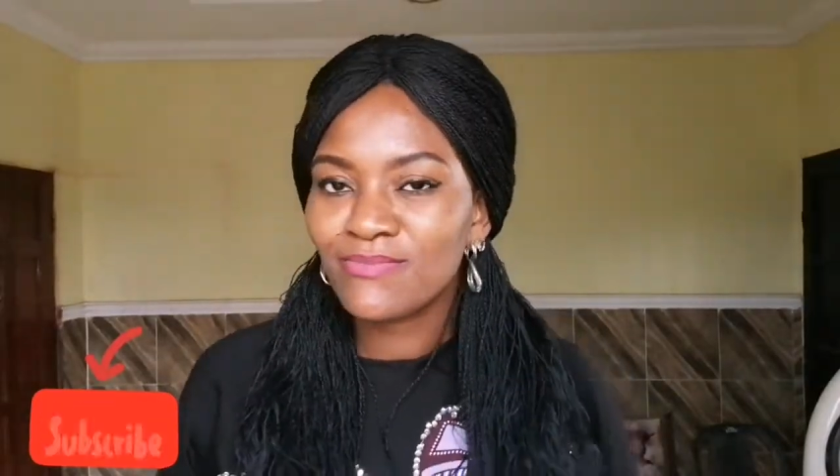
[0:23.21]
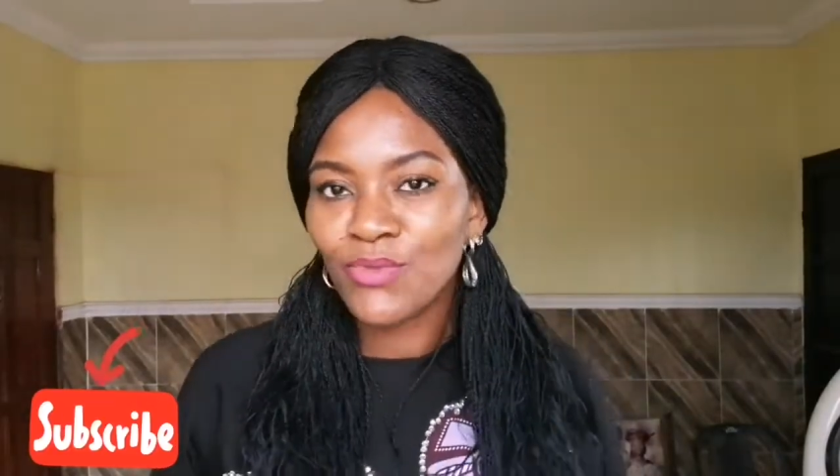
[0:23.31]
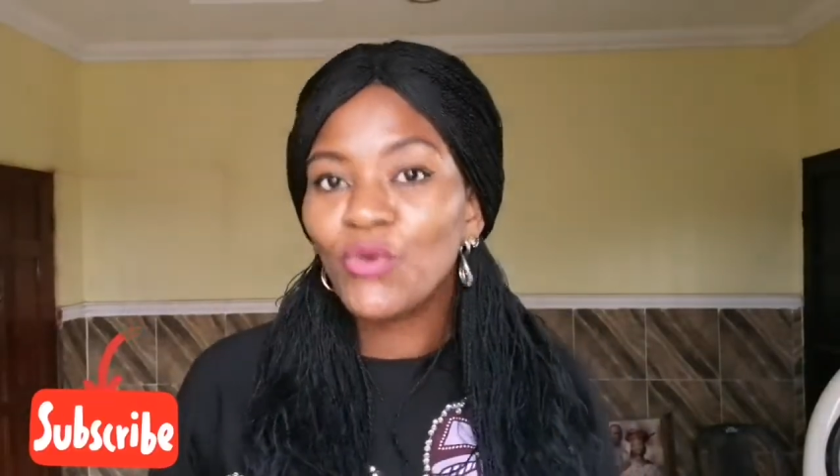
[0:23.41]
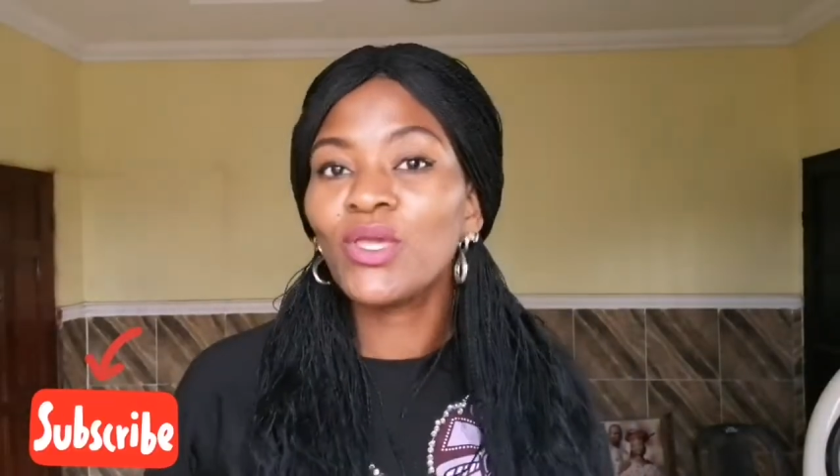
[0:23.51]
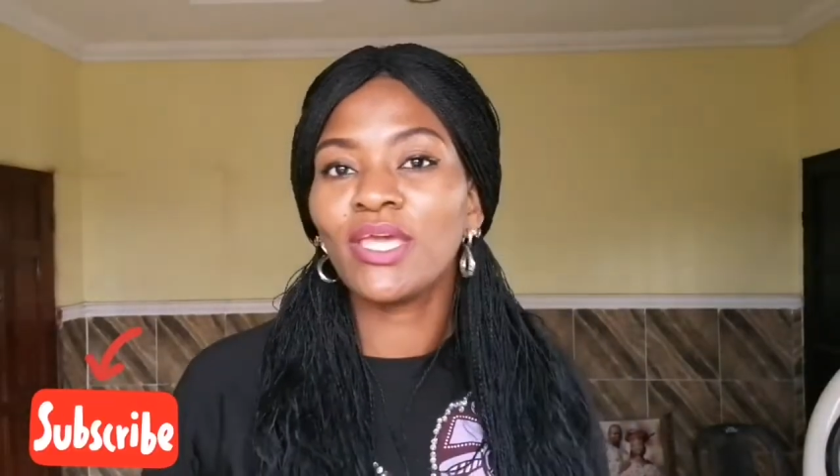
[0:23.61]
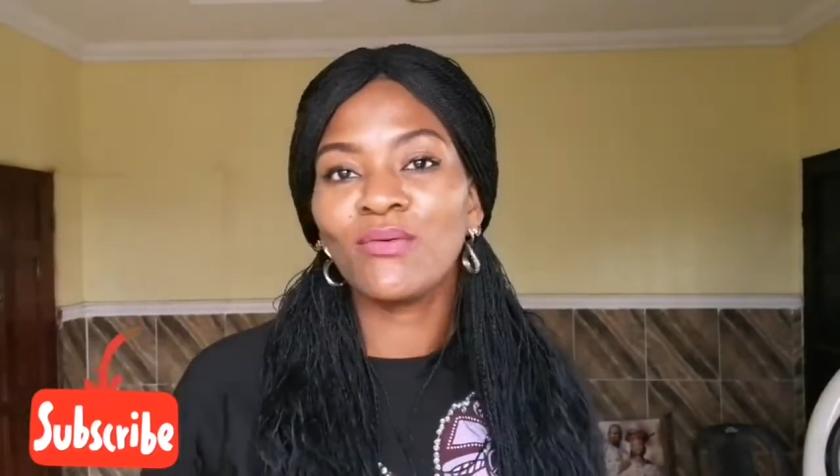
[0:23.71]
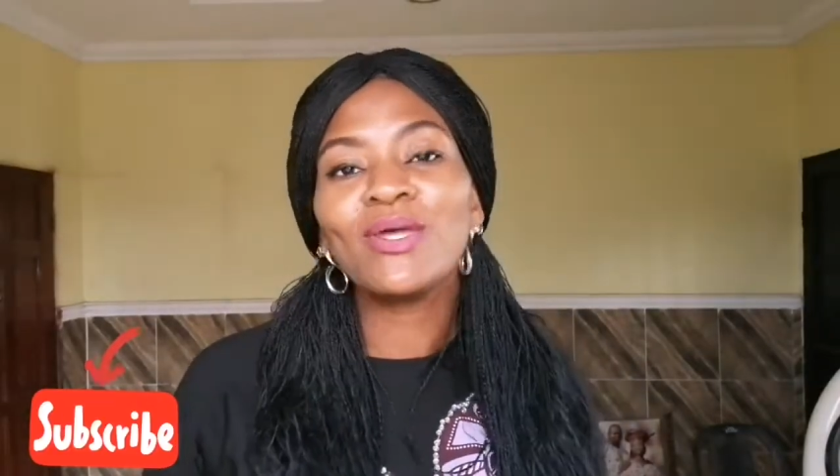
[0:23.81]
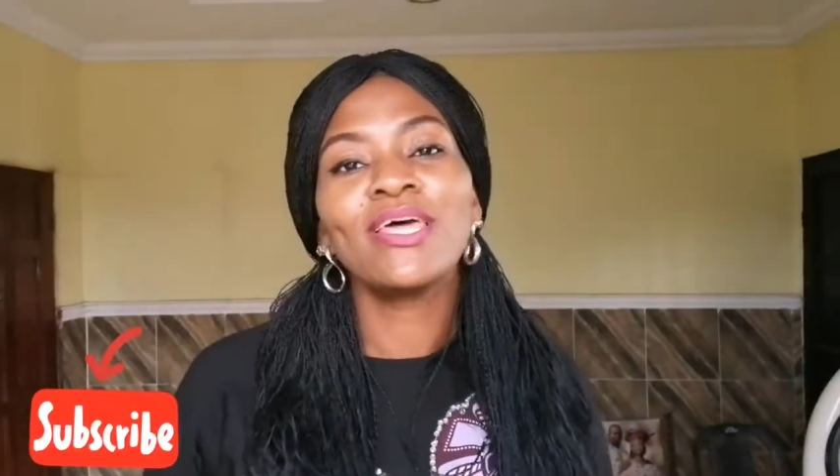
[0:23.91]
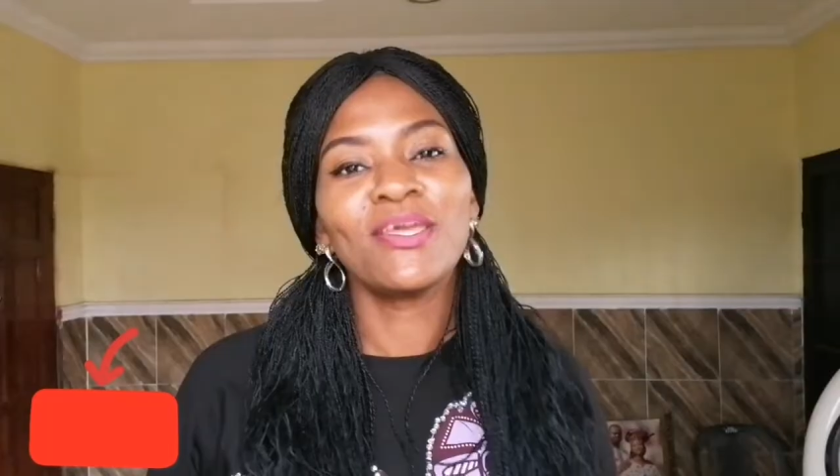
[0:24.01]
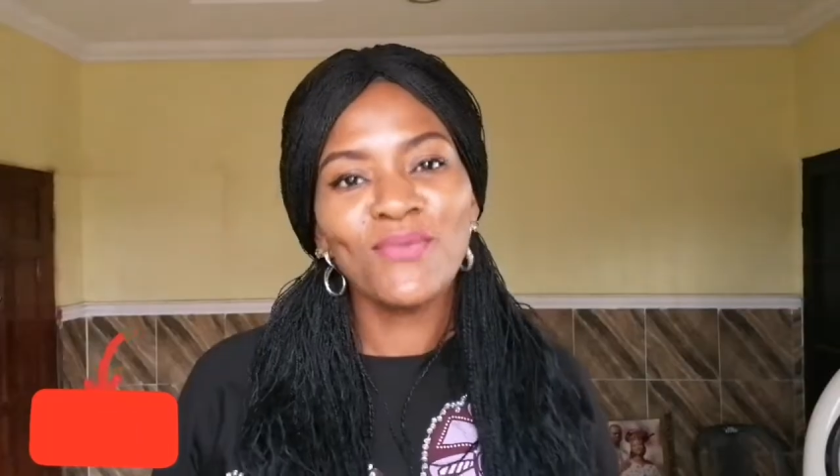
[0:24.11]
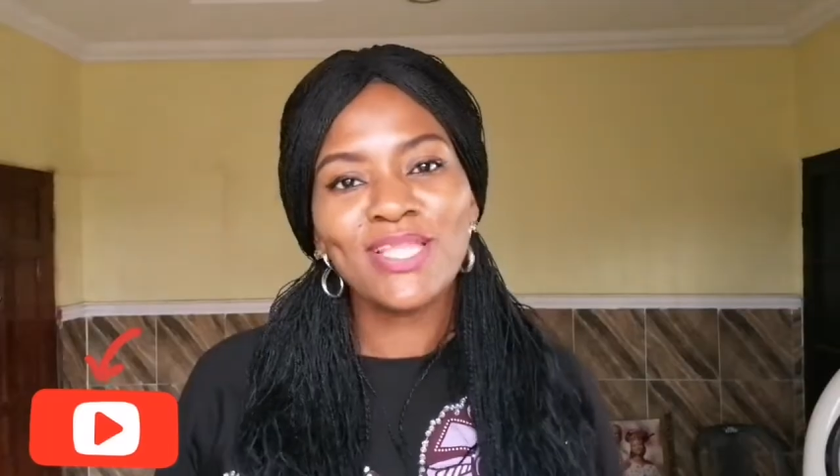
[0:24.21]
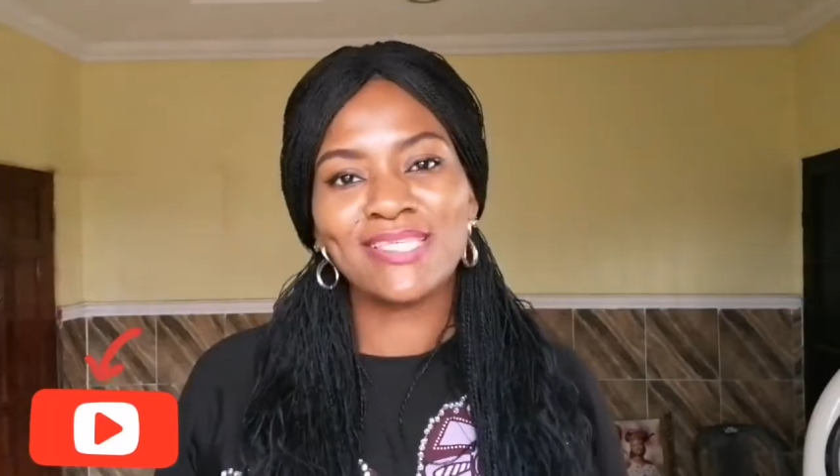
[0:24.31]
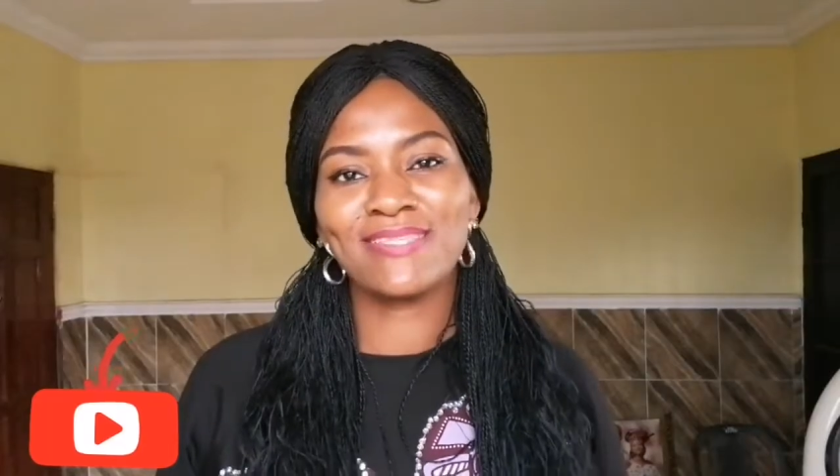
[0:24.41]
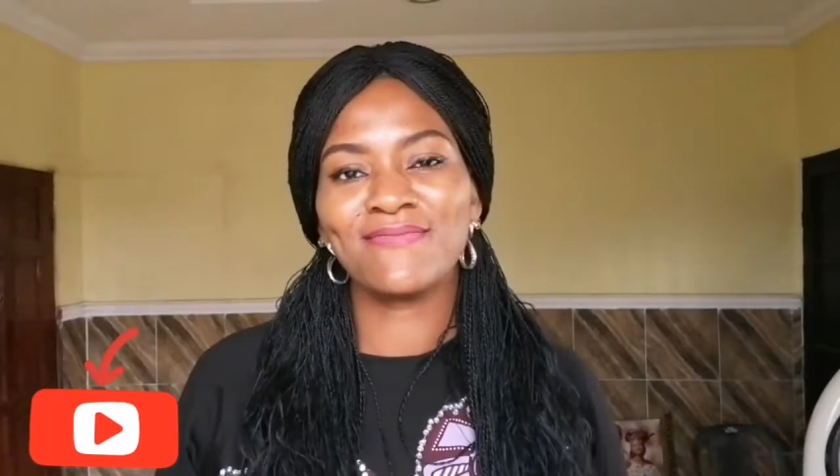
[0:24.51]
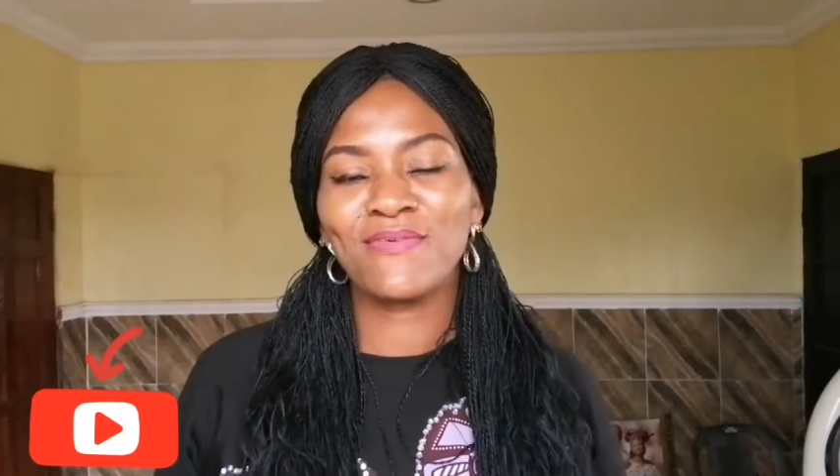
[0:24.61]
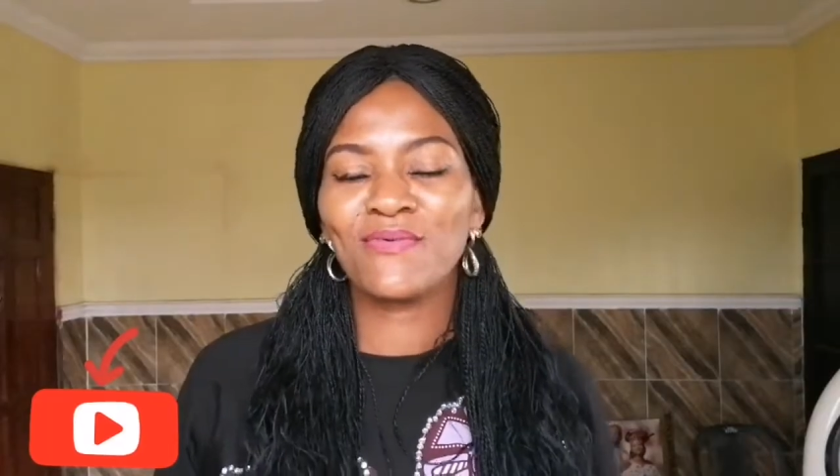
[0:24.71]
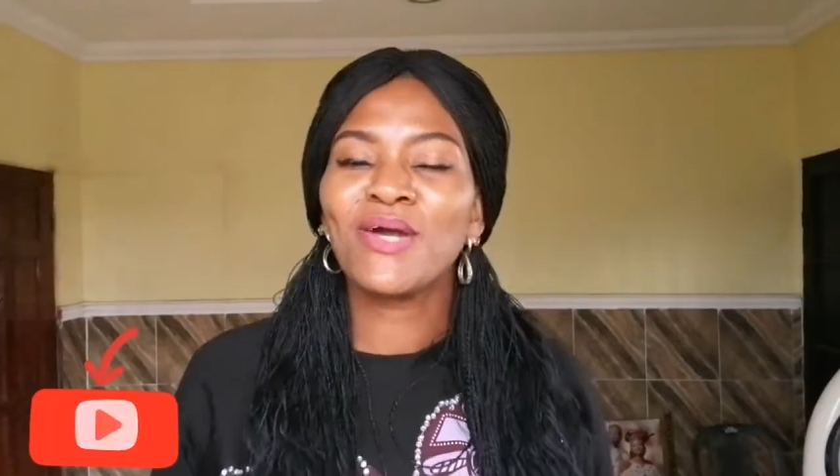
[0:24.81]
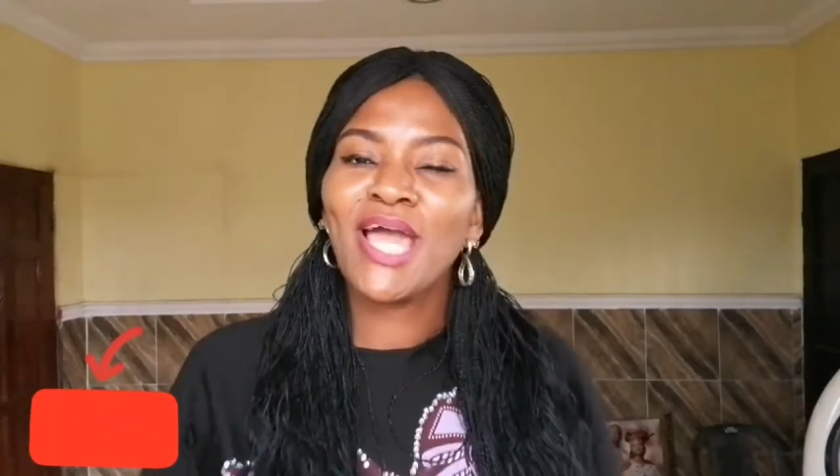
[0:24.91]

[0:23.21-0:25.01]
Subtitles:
okay, what are you waiting for?